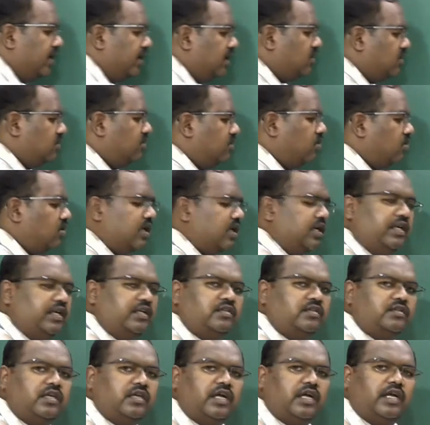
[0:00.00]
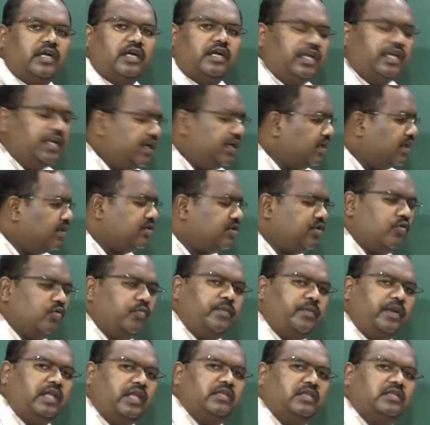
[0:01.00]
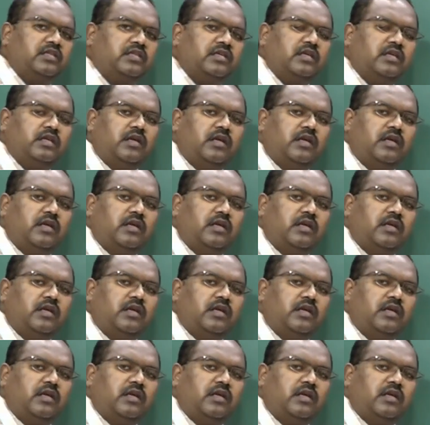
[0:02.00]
it is so intensive means,